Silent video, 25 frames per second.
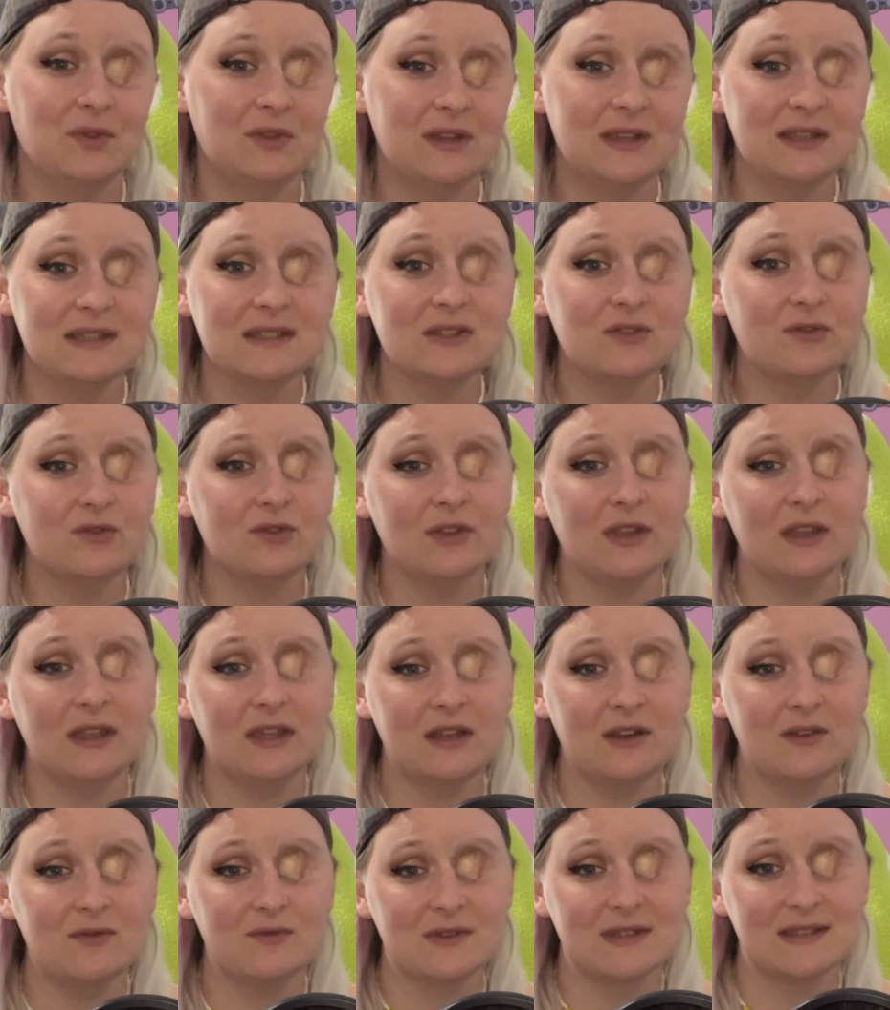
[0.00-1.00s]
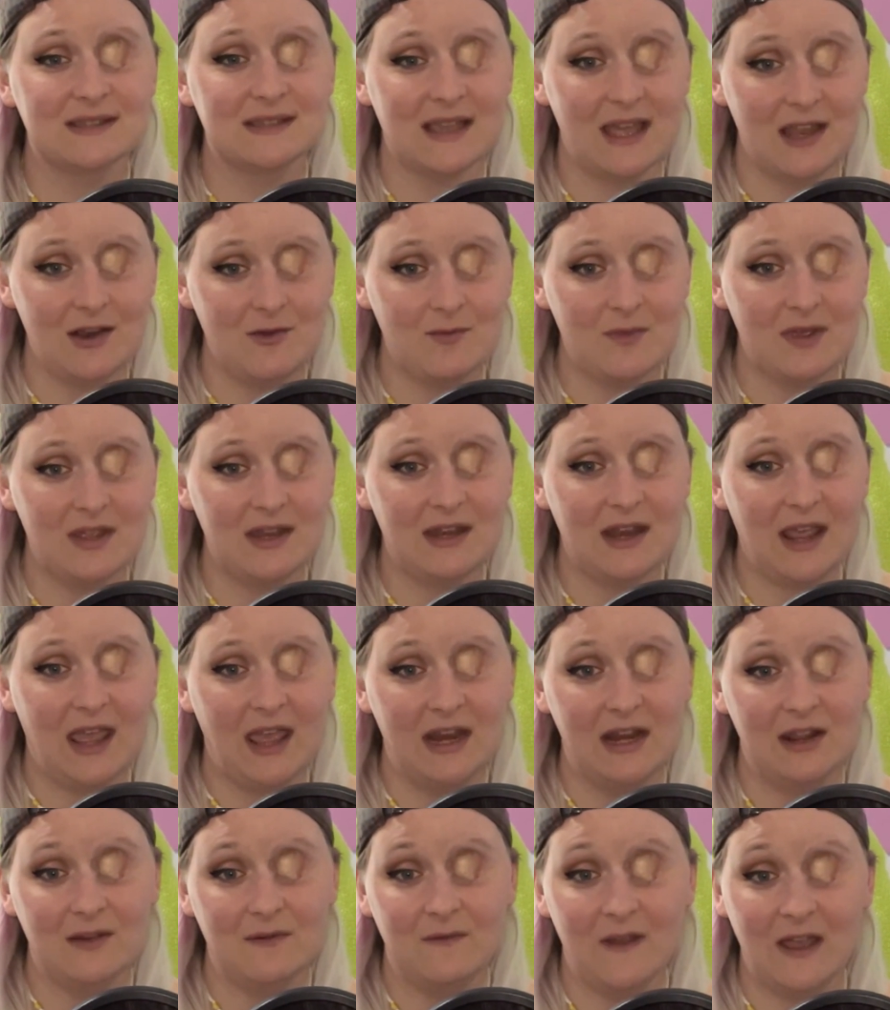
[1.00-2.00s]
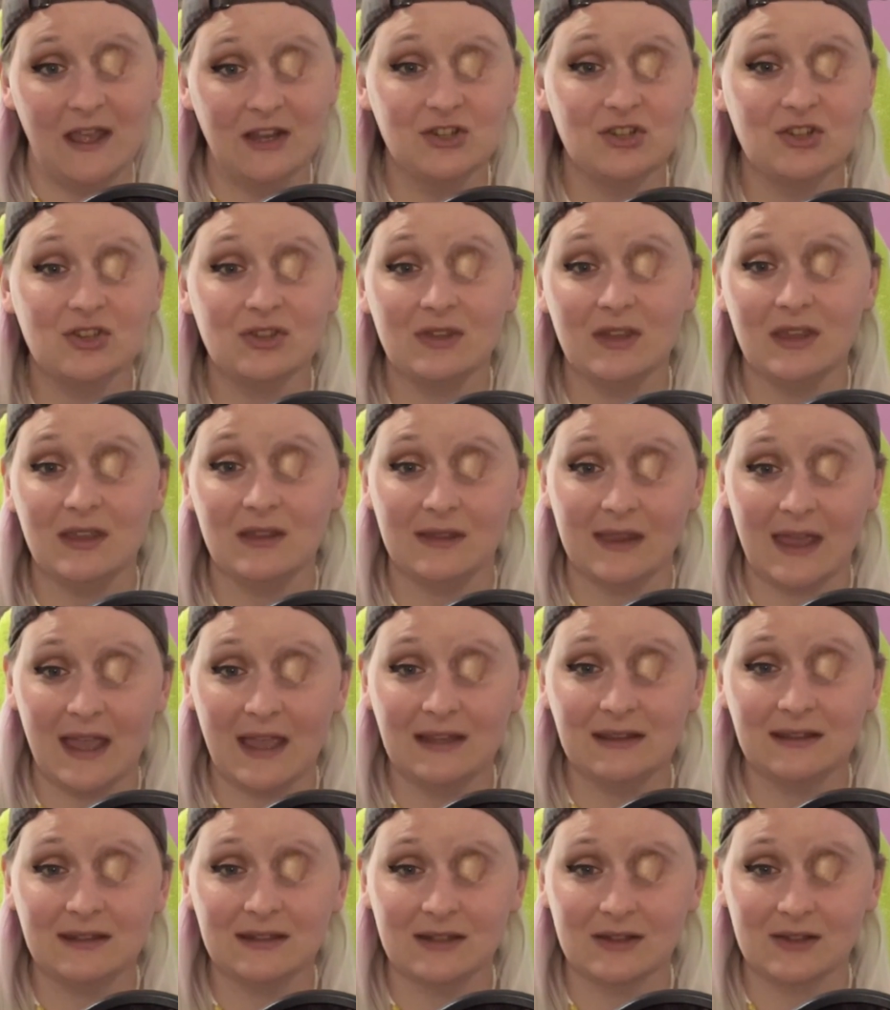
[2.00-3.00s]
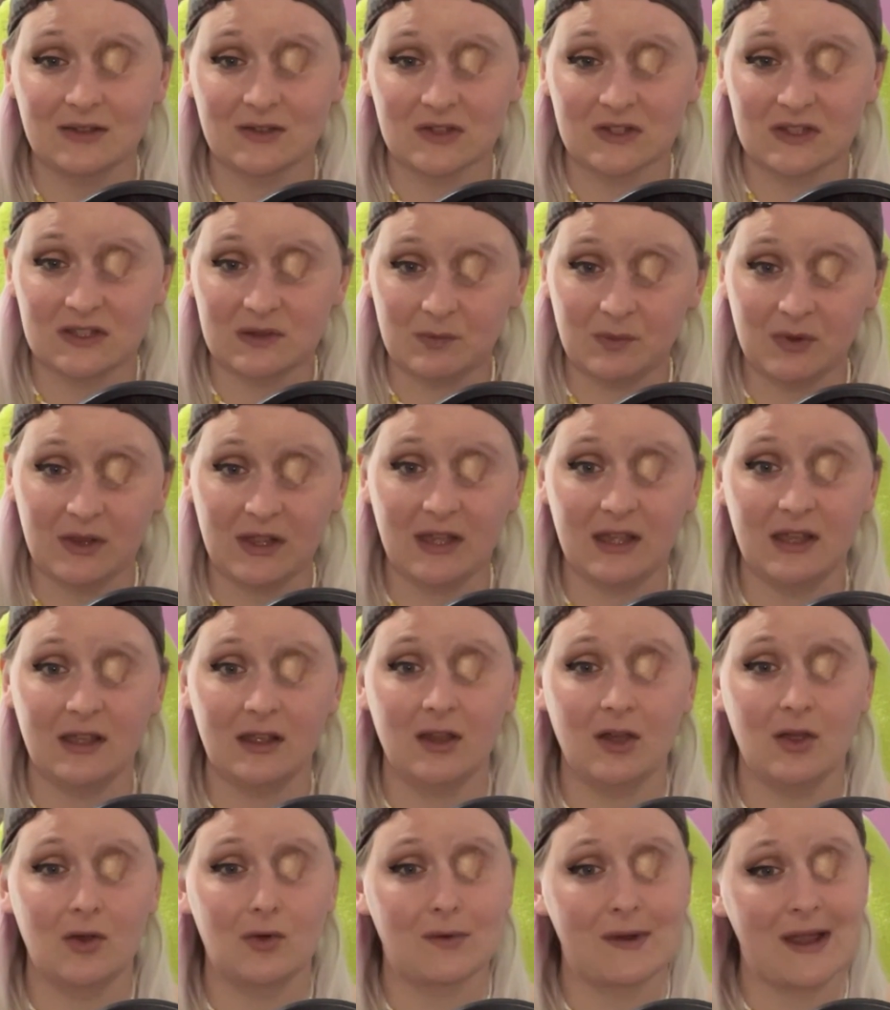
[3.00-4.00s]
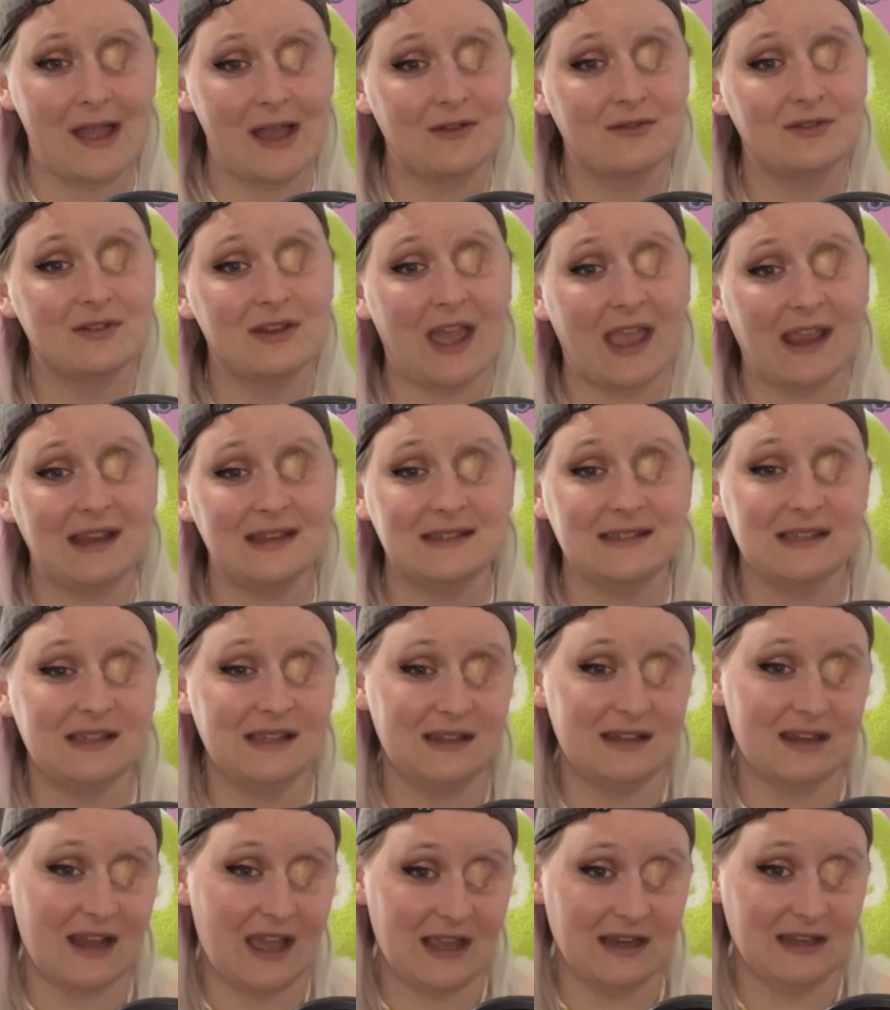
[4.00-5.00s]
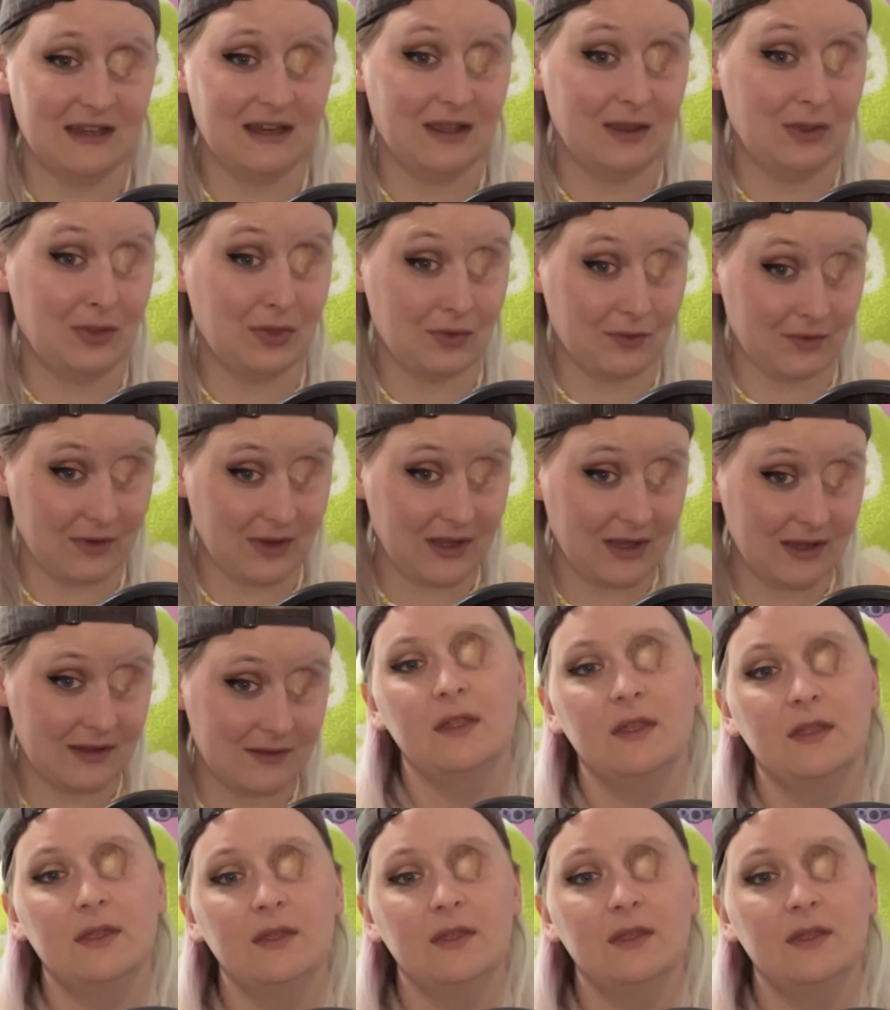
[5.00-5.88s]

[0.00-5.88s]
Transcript: This created resentment and eventually led to their split around 1993.